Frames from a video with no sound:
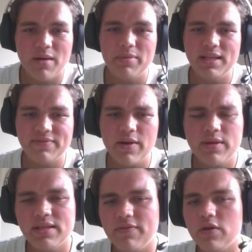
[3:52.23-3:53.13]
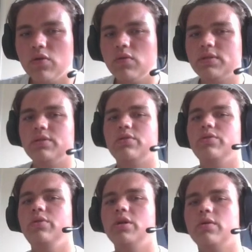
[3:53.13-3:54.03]
but it's very difficult,
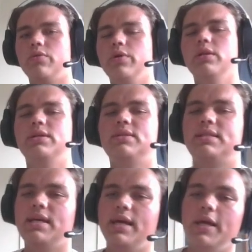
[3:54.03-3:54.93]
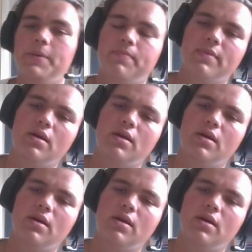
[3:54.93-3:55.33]
really to say